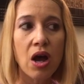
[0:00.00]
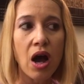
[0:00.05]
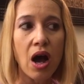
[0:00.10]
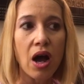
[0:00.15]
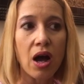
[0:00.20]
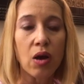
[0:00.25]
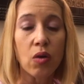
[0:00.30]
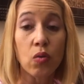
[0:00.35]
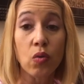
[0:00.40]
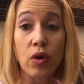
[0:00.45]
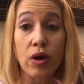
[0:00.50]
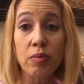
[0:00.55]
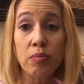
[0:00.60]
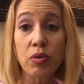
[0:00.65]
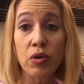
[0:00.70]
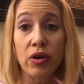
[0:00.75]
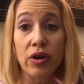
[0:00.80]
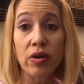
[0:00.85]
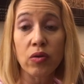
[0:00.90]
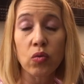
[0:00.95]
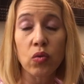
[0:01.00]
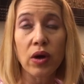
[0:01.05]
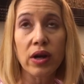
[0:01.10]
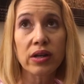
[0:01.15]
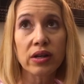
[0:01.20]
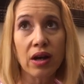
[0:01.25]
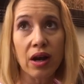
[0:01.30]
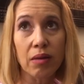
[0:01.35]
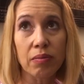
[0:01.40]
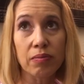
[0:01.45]
One
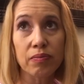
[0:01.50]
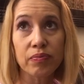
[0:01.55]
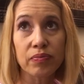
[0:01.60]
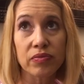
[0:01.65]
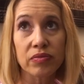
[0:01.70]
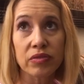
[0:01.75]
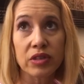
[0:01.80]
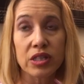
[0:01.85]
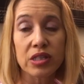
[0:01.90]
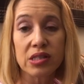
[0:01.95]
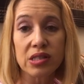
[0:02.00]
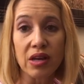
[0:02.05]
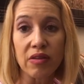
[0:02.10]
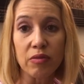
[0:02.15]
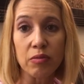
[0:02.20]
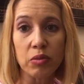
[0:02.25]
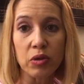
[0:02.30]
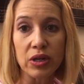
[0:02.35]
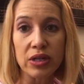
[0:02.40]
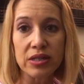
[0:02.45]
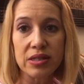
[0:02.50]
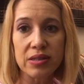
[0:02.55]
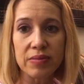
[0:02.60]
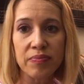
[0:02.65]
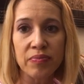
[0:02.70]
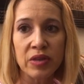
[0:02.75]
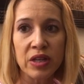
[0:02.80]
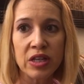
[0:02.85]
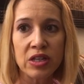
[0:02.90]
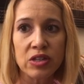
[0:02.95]
cup, 7 points.
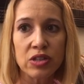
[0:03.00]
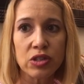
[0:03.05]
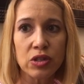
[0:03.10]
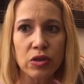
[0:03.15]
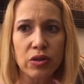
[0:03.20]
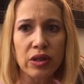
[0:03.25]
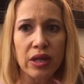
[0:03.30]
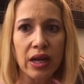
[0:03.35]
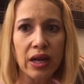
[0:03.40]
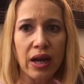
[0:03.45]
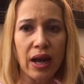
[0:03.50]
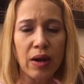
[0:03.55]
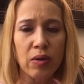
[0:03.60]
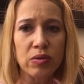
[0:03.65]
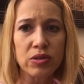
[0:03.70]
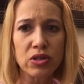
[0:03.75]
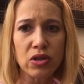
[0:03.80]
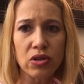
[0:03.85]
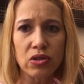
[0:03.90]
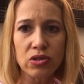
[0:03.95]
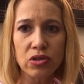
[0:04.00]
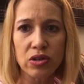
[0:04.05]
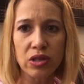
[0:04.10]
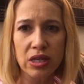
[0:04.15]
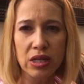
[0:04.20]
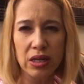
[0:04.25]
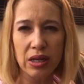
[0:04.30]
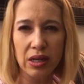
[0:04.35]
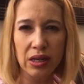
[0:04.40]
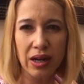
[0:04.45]
So then I was also
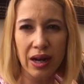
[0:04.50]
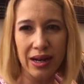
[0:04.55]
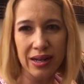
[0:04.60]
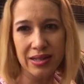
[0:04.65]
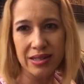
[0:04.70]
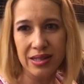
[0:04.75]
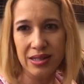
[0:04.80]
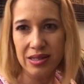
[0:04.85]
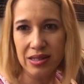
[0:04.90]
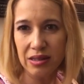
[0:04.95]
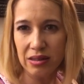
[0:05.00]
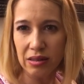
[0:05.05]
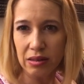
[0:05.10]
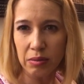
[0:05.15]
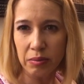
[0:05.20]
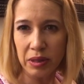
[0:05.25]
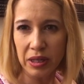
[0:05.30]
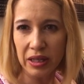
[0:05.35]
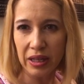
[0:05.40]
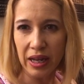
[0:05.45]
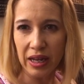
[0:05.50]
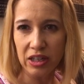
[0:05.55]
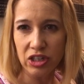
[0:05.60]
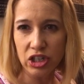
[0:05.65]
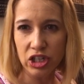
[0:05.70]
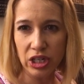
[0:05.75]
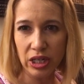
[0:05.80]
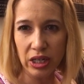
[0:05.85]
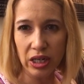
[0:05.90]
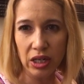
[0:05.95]
thinking it kind of tasted a little bit like
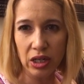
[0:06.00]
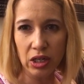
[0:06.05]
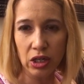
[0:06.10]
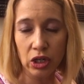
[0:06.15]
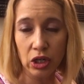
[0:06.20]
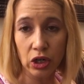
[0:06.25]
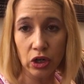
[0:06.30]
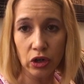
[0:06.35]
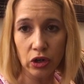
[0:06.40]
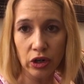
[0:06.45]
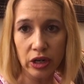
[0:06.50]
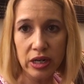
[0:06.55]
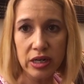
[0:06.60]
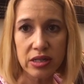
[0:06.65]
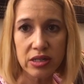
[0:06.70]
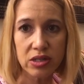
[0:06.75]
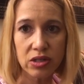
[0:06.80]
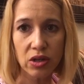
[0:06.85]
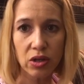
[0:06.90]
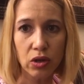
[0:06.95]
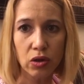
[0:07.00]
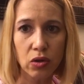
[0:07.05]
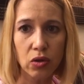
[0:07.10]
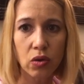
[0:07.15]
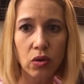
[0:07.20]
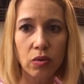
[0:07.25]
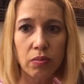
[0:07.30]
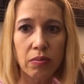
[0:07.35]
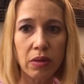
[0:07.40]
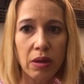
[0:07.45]
chicken curry,
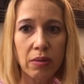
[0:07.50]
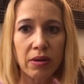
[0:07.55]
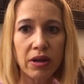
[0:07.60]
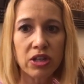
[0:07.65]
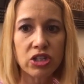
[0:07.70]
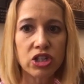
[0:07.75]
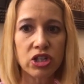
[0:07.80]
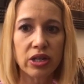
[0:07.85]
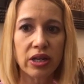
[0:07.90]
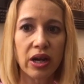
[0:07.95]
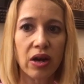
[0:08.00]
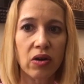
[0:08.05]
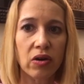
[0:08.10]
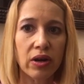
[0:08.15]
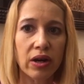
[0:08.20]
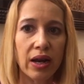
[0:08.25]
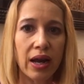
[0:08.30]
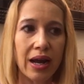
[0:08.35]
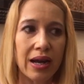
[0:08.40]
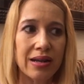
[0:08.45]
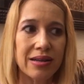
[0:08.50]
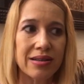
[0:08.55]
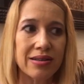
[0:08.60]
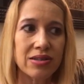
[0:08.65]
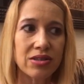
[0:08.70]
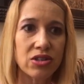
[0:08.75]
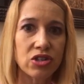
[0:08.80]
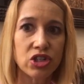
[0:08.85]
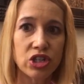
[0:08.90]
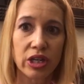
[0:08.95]
so maybe I should count it
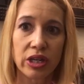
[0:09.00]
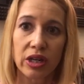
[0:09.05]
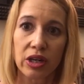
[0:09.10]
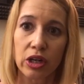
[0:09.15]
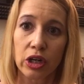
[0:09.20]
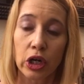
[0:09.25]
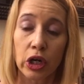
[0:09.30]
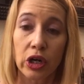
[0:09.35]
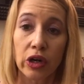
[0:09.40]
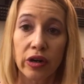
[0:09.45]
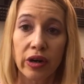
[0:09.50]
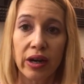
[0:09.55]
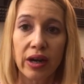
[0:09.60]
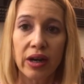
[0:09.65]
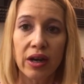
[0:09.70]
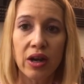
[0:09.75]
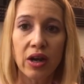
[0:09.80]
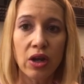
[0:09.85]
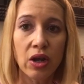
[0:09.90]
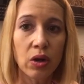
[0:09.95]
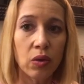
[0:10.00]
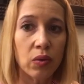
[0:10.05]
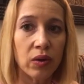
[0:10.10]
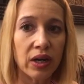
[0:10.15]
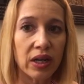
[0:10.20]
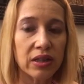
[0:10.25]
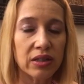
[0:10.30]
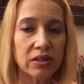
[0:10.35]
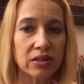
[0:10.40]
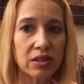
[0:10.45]
as chicken curry. When
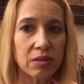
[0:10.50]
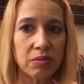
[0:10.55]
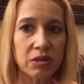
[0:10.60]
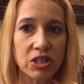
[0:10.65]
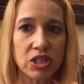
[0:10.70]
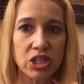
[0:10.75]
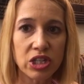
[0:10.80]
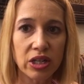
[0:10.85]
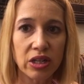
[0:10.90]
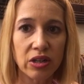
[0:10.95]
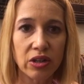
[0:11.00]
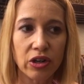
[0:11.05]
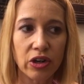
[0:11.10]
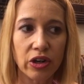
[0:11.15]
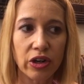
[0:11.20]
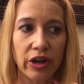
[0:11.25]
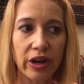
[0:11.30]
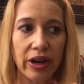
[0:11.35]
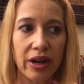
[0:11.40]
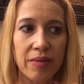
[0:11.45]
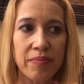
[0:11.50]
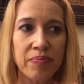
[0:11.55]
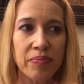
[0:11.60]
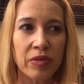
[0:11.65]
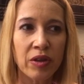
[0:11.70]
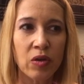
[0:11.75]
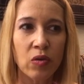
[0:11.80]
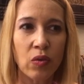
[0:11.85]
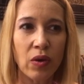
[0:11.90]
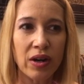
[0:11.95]
I looked up the chicken curry,
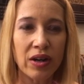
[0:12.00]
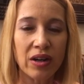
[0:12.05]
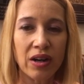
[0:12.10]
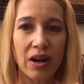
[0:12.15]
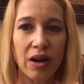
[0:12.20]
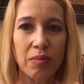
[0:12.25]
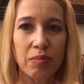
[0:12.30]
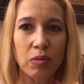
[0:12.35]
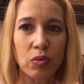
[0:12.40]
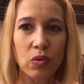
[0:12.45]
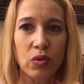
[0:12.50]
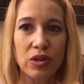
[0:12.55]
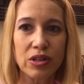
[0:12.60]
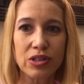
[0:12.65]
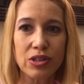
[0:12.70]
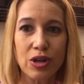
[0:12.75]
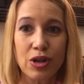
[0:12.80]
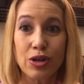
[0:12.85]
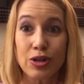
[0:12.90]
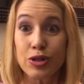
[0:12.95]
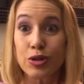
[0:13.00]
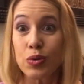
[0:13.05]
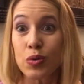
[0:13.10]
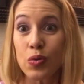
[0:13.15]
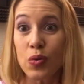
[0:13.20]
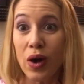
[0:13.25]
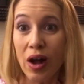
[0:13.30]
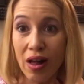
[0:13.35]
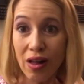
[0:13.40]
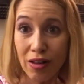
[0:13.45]
one cup was
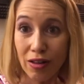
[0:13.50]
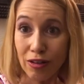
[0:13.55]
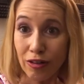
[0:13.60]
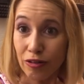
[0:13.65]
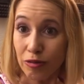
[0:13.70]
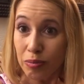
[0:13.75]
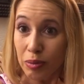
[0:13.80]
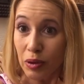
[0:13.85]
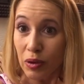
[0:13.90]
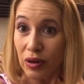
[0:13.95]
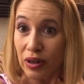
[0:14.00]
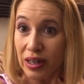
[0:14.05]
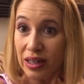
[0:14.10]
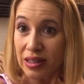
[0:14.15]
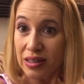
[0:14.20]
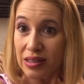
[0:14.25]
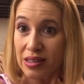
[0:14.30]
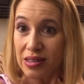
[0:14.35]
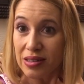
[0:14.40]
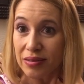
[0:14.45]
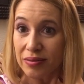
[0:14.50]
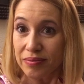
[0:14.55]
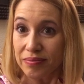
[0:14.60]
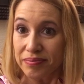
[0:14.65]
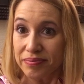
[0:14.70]
12 points.